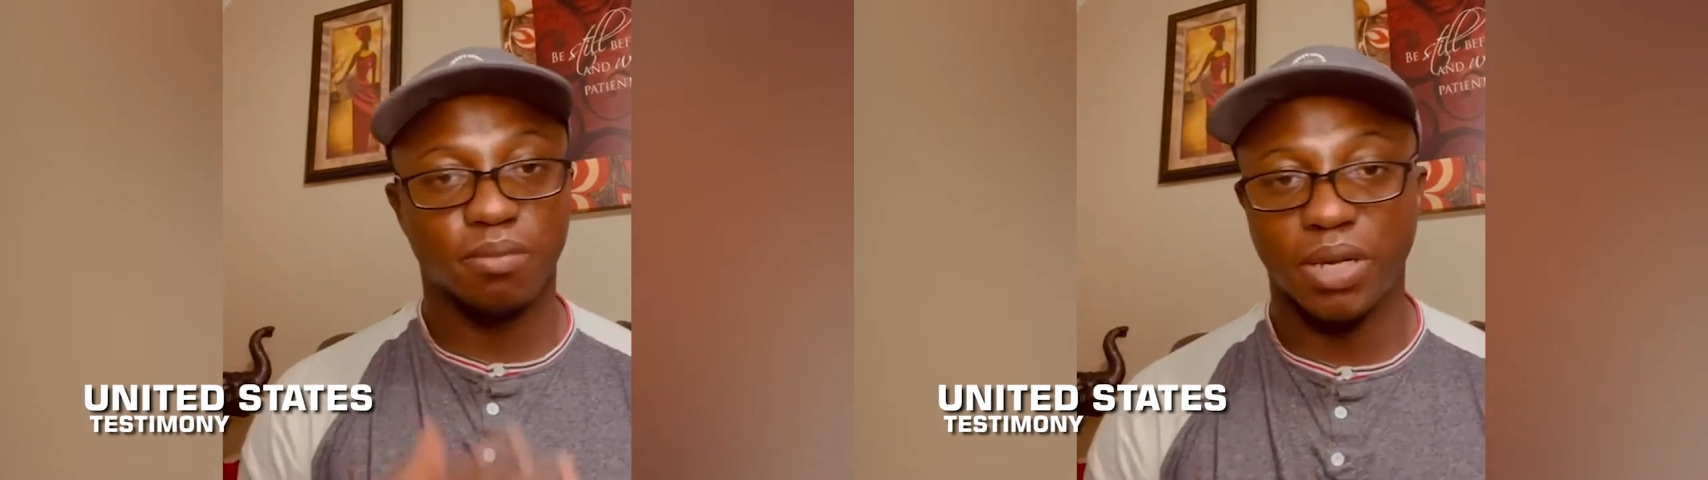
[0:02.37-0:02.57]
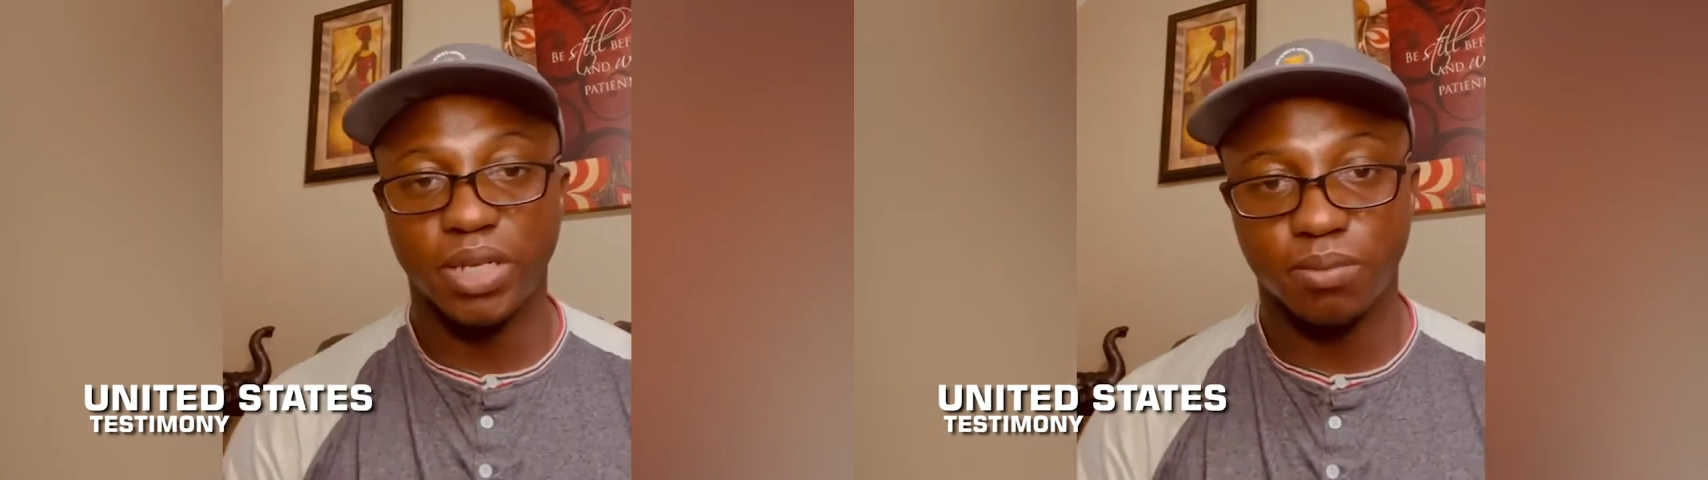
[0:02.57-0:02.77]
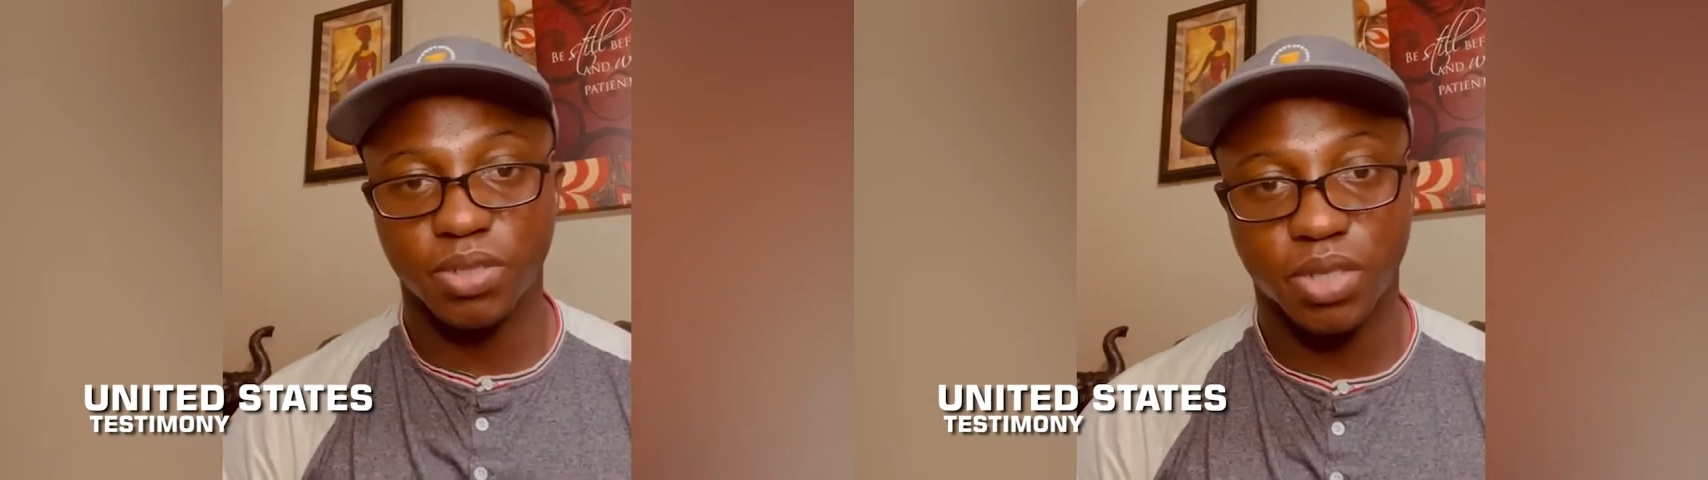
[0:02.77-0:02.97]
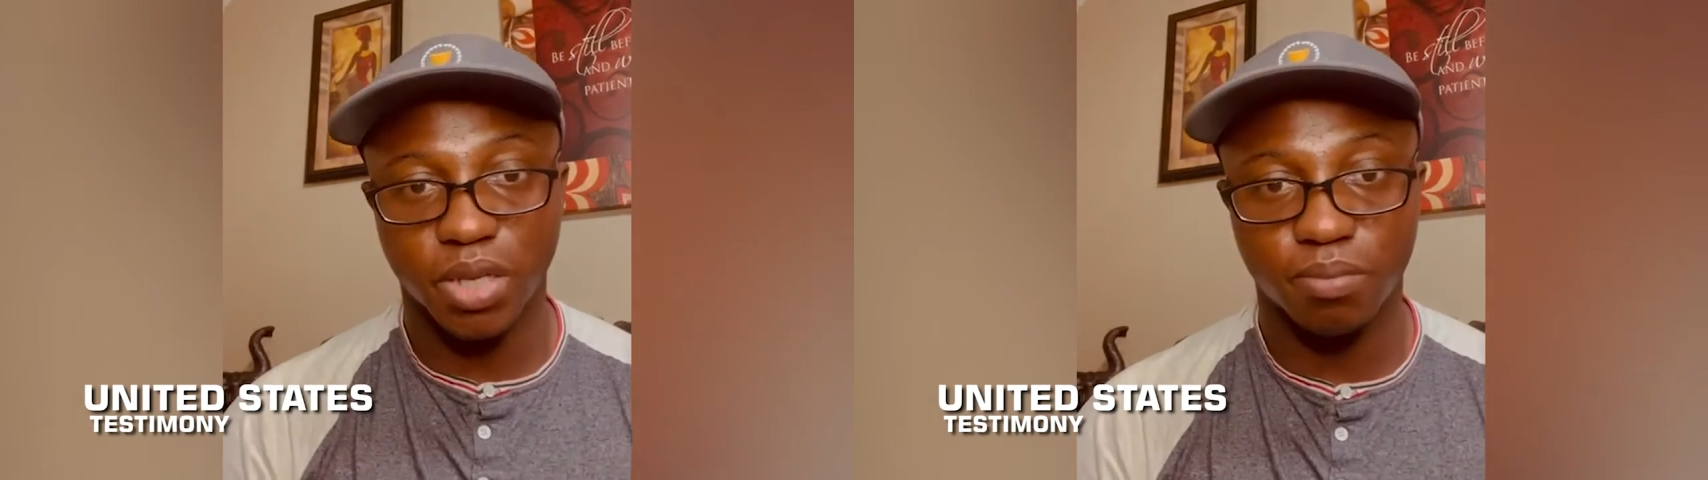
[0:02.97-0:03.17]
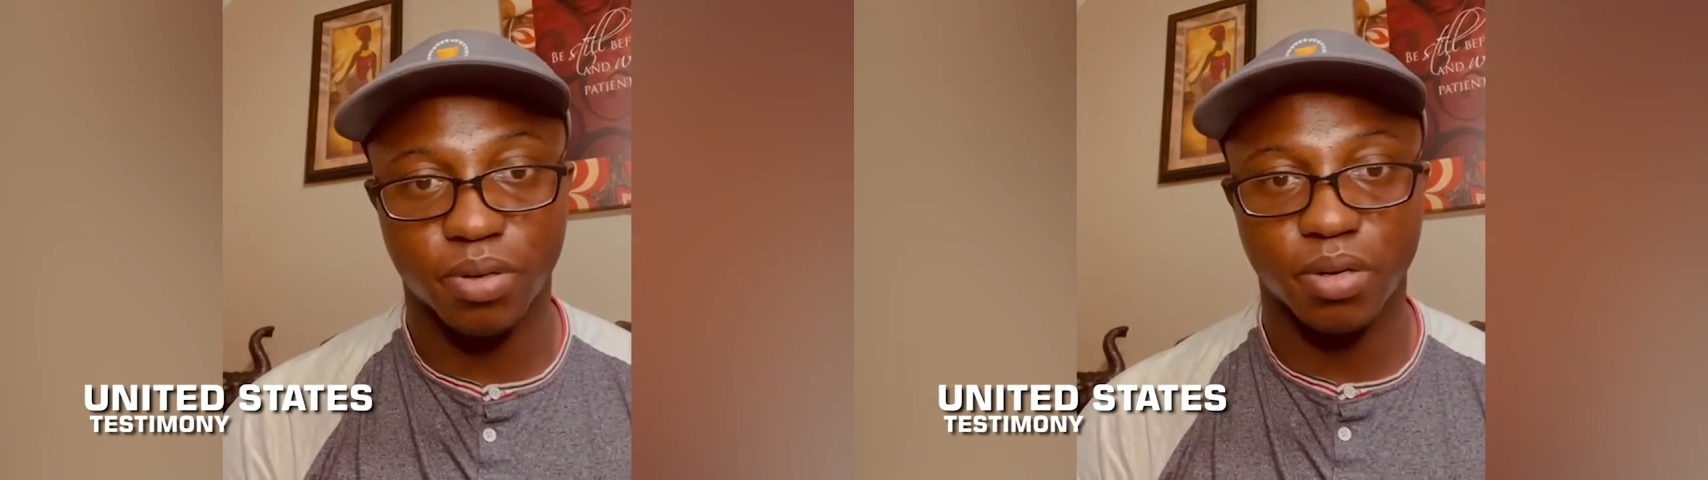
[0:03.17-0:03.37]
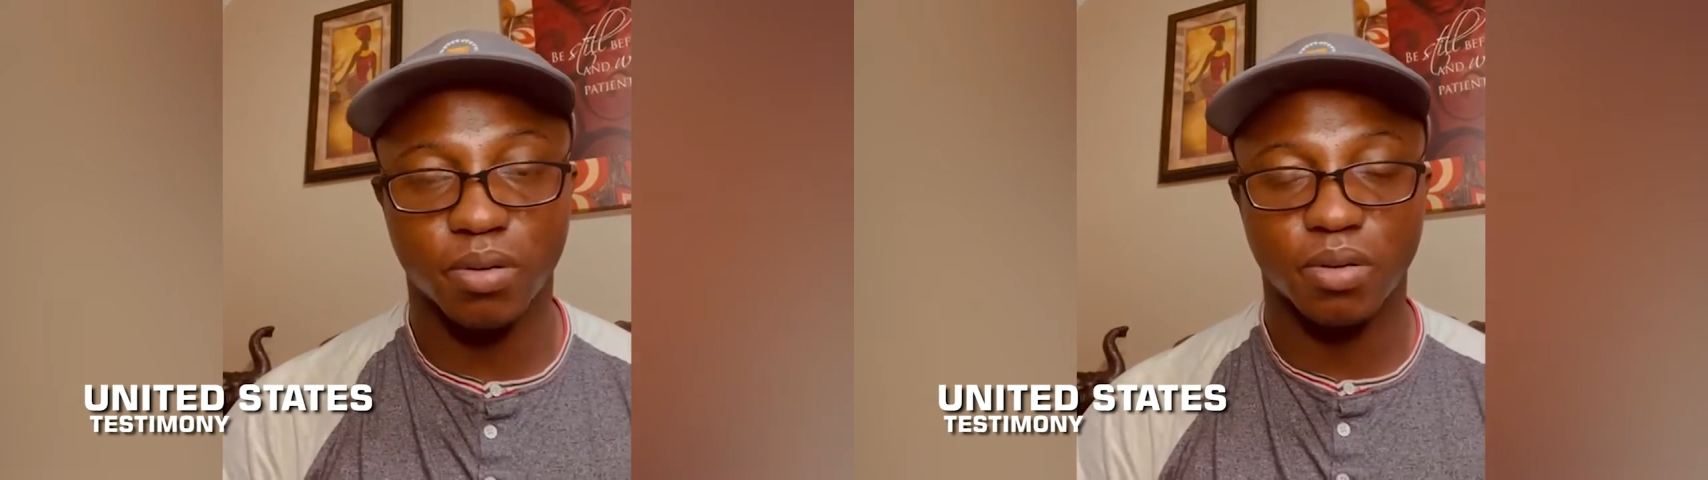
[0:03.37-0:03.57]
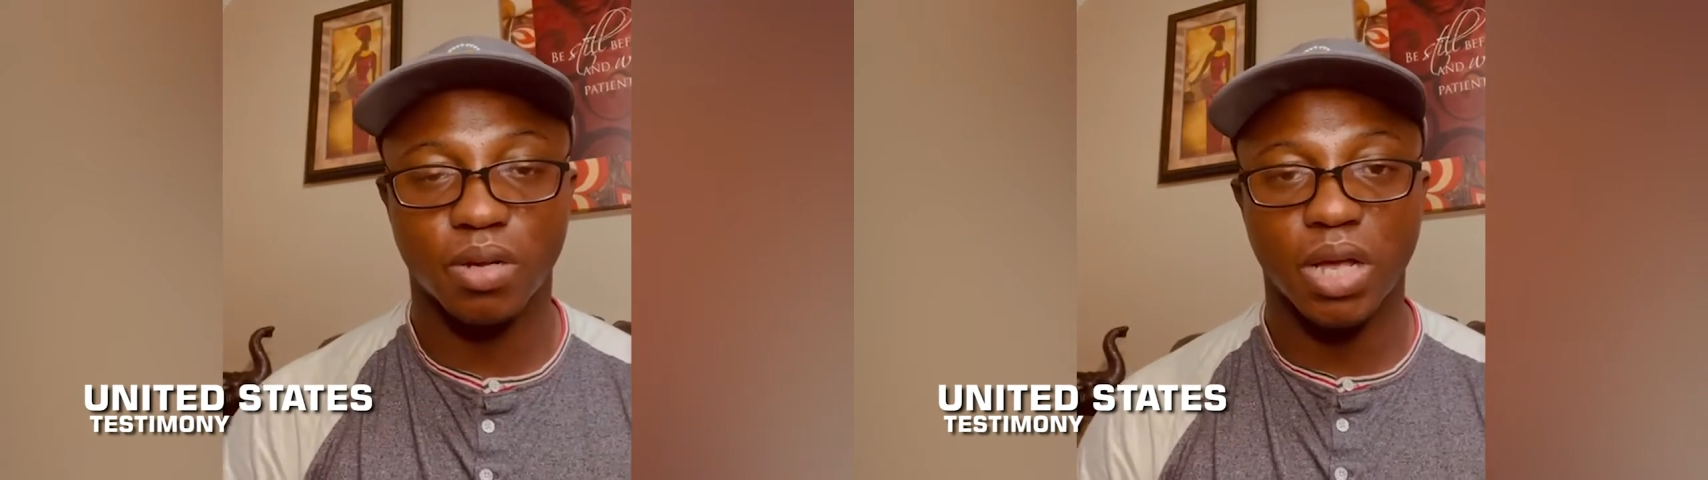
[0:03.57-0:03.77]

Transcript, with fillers: My name is Gabriel.